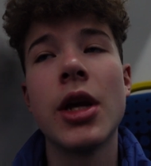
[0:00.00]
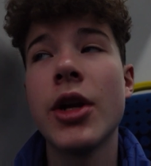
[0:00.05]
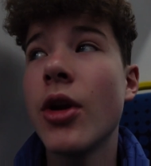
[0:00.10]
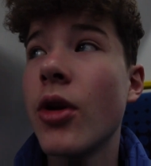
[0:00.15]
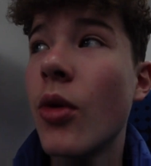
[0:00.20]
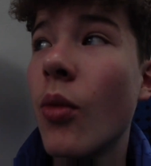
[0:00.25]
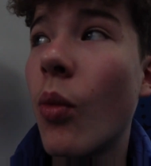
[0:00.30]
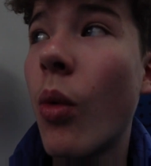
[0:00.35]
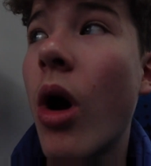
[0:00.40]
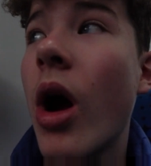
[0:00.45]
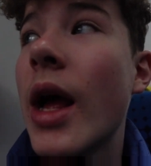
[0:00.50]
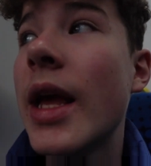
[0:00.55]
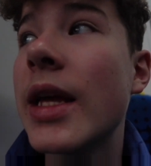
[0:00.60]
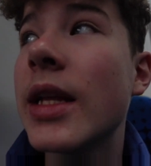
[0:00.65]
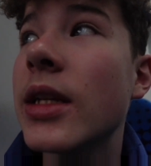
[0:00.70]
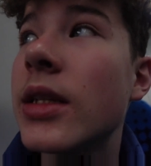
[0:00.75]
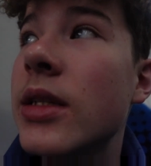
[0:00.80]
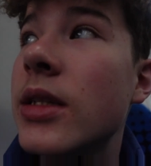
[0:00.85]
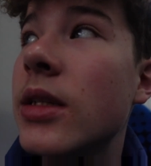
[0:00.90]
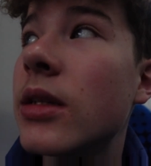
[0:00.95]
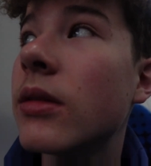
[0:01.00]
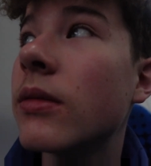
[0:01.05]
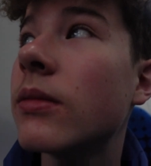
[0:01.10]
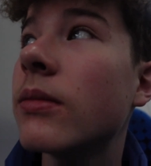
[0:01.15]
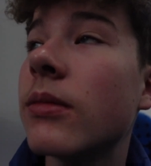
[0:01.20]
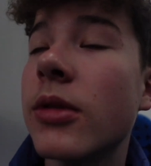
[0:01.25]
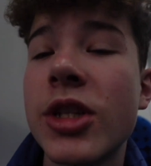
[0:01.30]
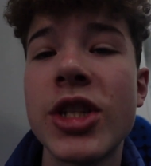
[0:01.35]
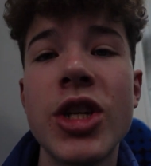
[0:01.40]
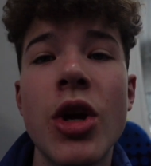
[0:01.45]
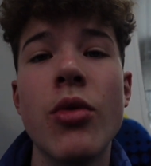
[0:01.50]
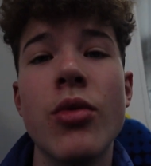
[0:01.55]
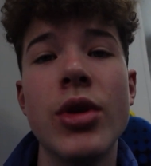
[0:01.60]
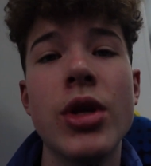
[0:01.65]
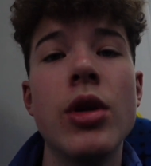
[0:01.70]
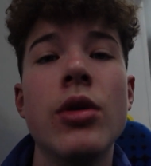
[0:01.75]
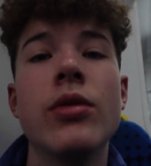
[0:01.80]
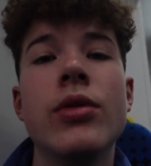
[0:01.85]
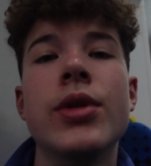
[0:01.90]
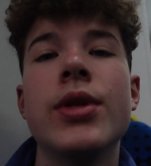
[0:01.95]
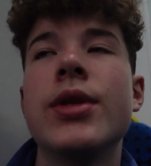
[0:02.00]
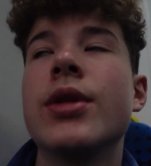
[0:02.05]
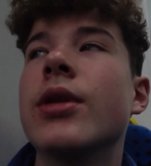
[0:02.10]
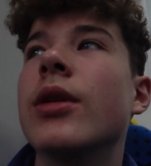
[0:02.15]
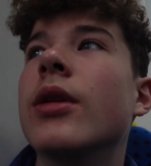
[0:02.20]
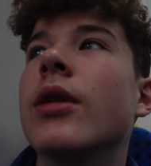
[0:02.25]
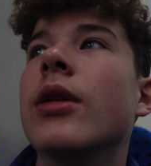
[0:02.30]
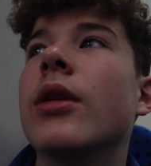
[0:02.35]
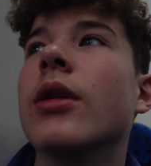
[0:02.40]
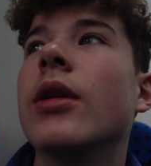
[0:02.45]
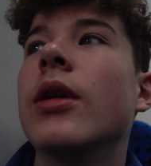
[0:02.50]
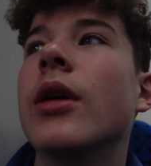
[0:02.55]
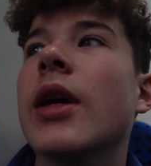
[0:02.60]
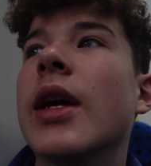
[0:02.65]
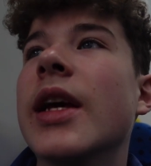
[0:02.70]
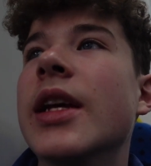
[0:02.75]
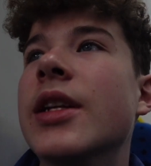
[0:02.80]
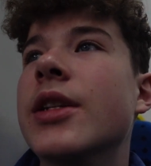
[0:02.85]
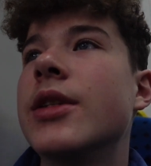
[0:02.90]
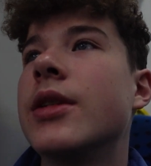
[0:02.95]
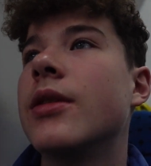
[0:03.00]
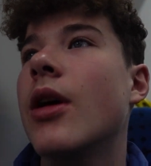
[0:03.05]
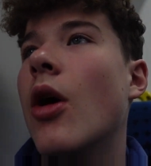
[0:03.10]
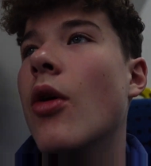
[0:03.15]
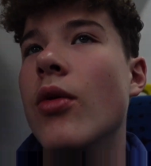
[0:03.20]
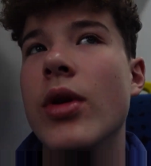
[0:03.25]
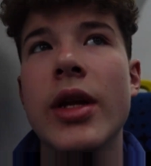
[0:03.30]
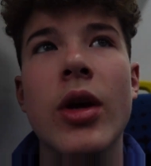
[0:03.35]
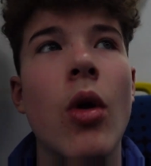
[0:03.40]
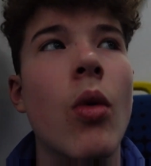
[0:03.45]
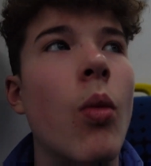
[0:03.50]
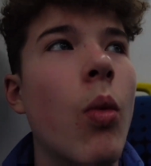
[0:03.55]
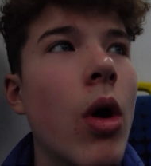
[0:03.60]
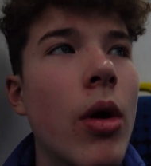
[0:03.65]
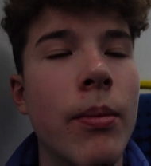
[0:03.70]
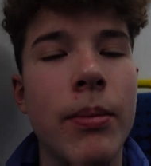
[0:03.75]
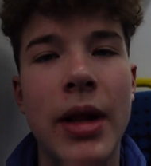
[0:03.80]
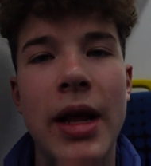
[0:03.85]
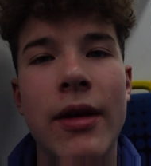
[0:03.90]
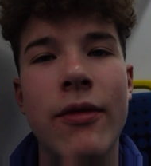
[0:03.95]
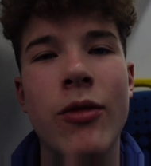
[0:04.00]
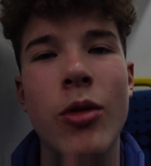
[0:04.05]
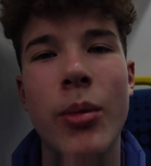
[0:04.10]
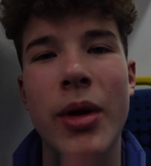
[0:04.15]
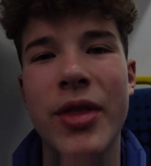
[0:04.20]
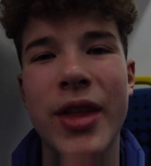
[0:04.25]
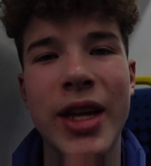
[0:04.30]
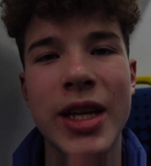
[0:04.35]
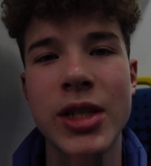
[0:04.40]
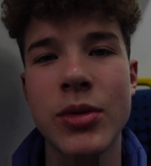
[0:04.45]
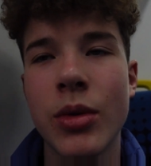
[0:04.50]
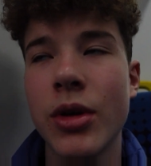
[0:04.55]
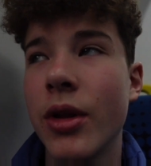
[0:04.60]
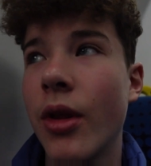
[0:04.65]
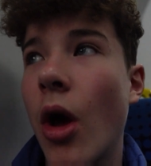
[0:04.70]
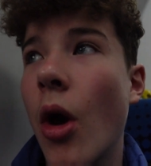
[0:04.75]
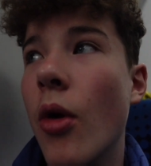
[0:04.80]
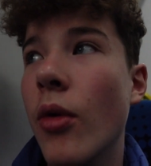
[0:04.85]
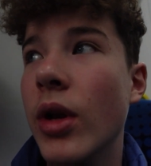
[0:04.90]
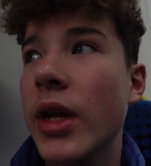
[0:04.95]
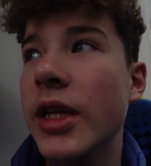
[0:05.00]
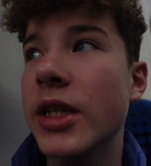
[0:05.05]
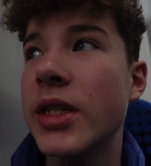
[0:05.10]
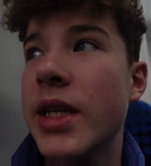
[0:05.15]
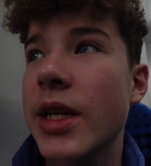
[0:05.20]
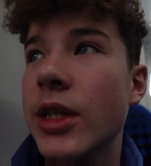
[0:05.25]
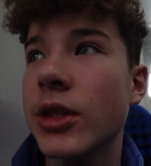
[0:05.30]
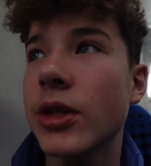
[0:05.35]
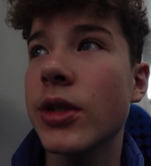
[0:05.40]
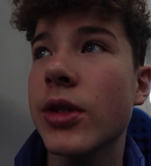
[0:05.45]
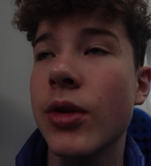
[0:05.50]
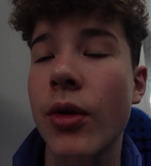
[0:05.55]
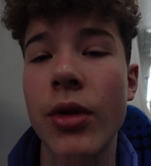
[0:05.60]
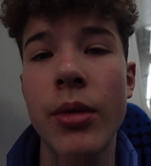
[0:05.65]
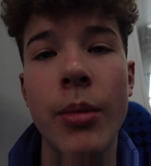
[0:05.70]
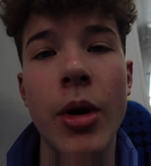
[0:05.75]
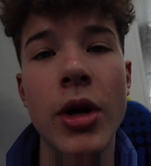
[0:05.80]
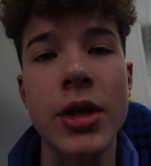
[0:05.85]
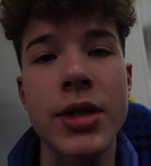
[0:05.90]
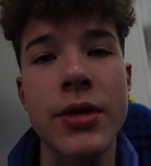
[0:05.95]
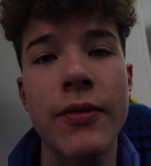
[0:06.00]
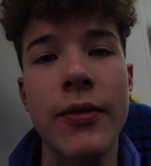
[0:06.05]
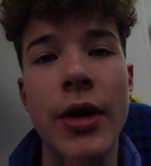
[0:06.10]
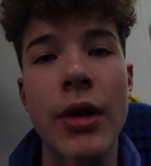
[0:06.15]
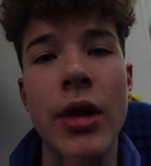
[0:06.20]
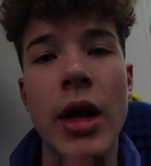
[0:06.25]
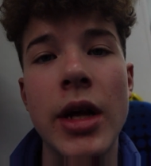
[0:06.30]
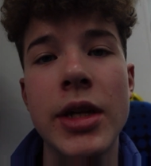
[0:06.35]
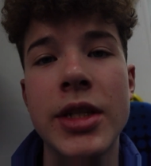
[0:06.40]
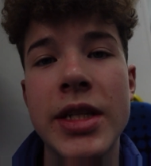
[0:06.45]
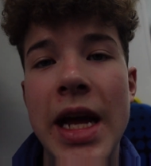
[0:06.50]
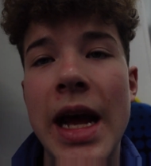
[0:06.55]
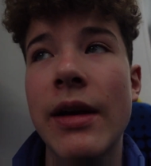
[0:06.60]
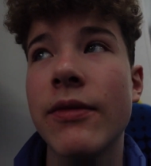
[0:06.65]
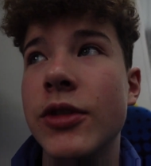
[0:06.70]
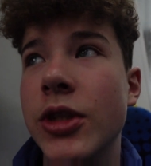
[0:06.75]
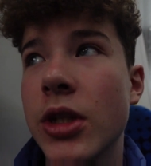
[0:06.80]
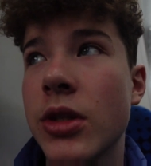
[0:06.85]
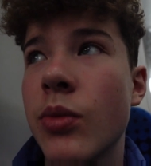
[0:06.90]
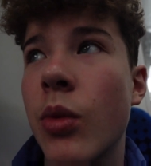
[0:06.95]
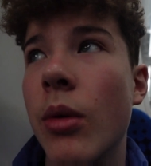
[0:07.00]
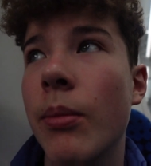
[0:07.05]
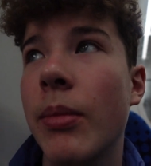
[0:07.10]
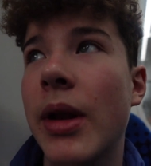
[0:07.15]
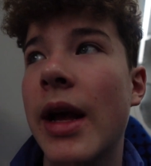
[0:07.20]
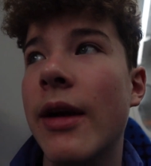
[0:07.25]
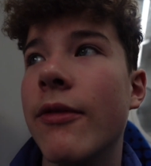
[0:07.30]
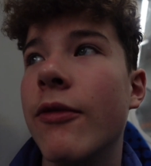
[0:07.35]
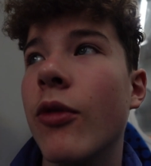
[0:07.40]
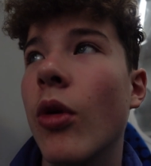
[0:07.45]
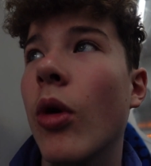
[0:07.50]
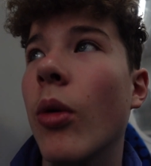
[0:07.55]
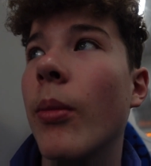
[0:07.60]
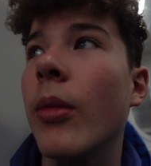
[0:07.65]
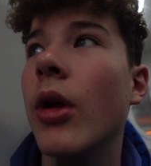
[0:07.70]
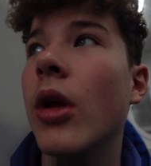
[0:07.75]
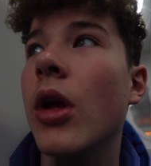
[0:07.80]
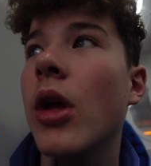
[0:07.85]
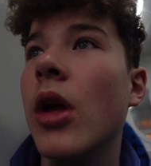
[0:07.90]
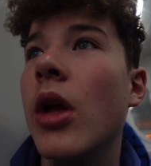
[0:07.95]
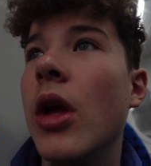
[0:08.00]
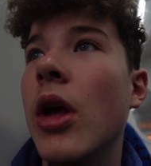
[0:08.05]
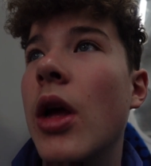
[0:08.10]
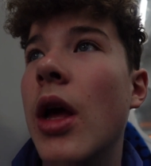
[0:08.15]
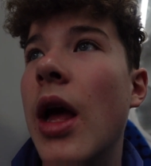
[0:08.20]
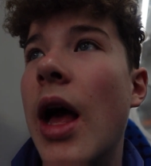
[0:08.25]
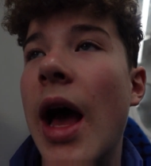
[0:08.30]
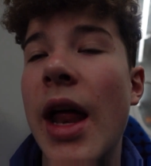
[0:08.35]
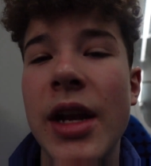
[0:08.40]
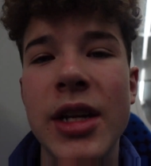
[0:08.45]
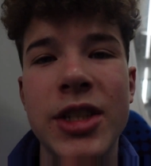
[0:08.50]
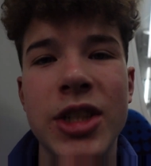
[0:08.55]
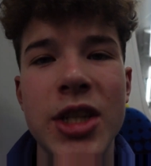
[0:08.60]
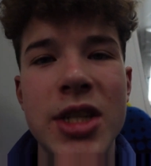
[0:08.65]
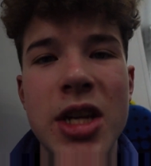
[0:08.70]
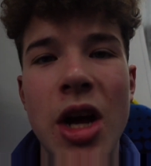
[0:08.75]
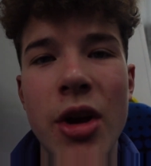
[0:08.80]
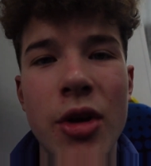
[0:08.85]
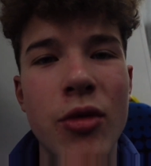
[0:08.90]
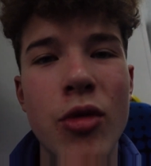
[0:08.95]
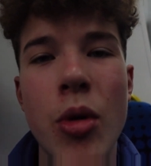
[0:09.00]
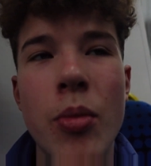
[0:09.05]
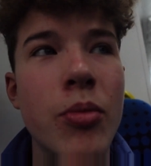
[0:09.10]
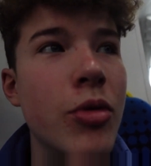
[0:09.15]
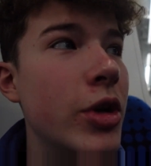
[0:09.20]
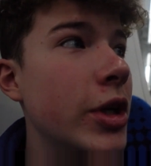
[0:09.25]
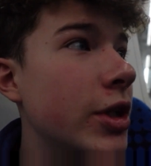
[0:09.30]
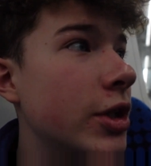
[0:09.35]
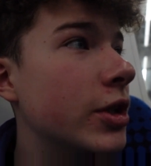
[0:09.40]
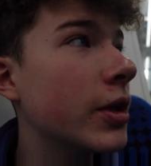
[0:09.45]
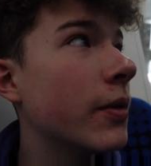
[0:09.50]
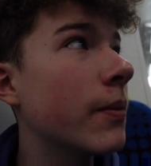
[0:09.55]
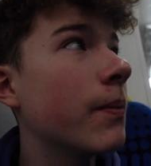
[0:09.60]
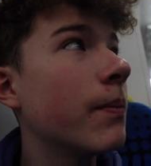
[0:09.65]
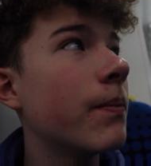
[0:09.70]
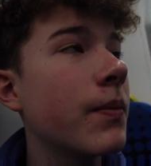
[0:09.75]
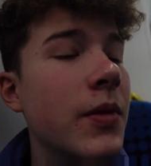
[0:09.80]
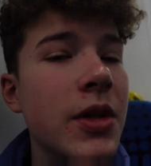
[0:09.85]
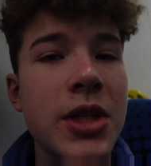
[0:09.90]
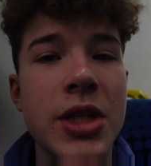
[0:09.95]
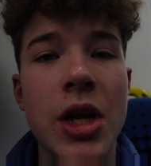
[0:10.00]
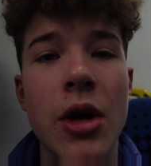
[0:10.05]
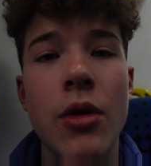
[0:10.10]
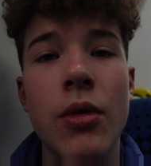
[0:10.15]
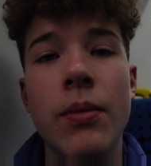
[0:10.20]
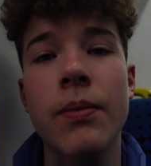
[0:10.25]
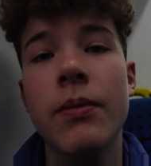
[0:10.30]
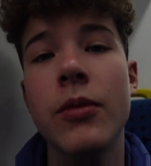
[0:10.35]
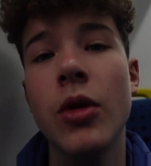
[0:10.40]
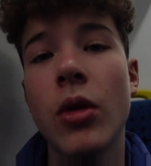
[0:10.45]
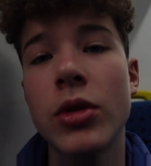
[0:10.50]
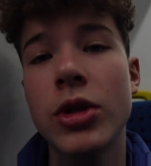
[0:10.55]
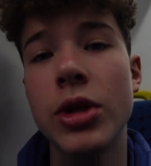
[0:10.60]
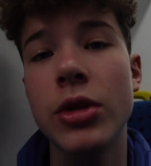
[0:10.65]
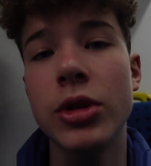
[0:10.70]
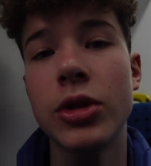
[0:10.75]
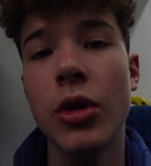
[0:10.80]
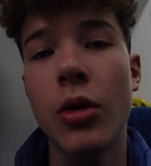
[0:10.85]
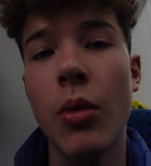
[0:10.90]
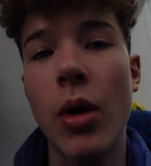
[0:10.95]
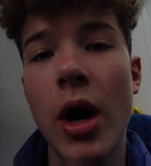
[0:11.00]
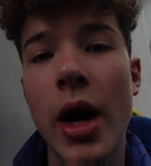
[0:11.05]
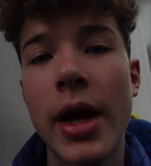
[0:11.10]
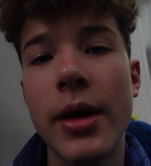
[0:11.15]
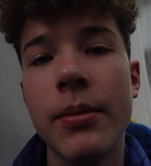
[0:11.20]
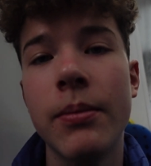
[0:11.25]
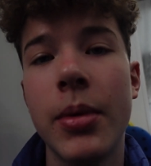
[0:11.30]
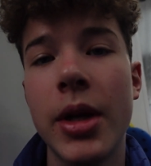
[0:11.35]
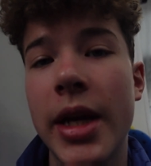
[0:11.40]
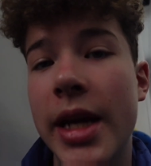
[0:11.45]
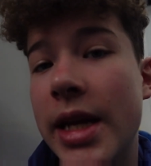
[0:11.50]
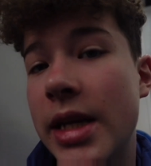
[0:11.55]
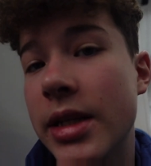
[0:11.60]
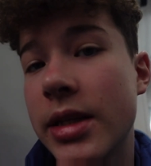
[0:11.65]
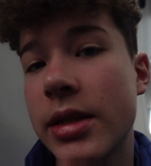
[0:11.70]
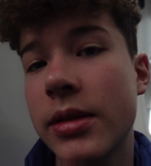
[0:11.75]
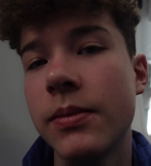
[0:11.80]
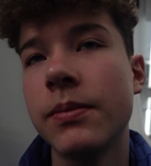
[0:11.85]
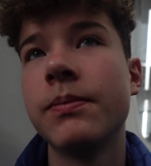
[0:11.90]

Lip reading: I don't know why it's so used. It's only got 1 platform. I think it's one of the only stations on the Marston Vale line to have just 1 platform, and it's just under a bridge. So not too sure why, but it is.